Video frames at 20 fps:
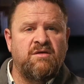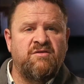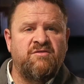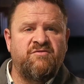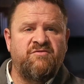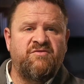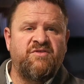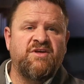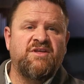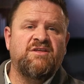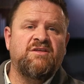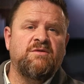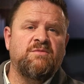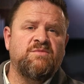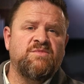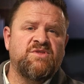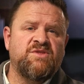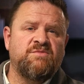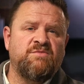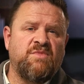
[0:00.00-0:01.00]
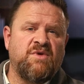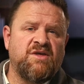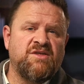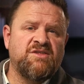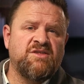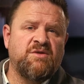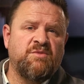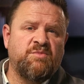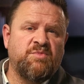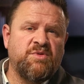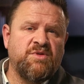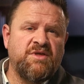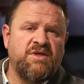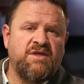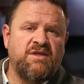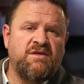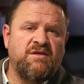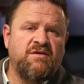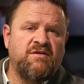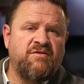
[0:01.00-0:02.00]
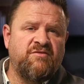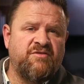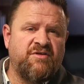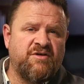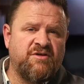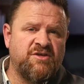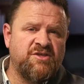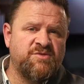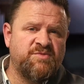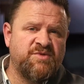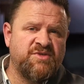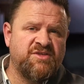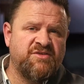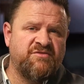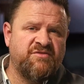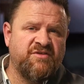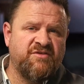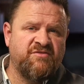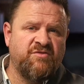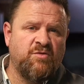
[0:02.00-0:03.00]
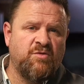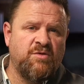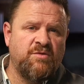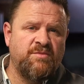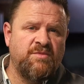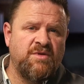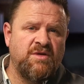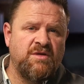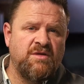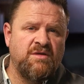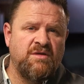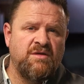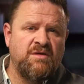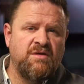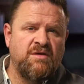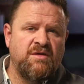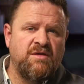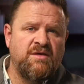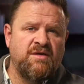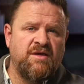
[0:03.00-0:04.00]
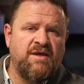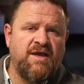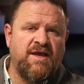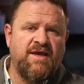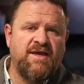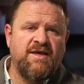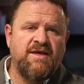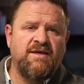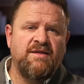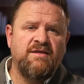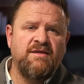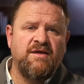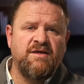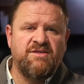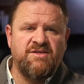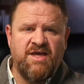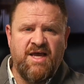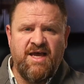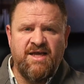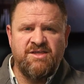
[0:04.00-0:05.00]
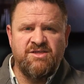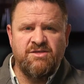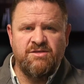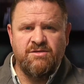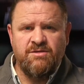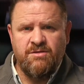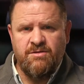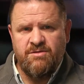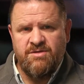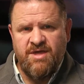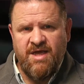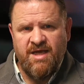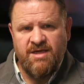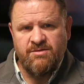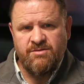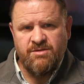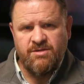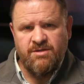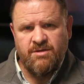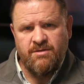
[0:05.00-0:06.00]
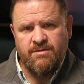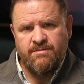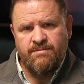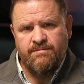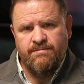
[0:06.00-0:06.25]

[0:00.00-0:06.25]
victims must complete a very specific form and attach it to their tax return.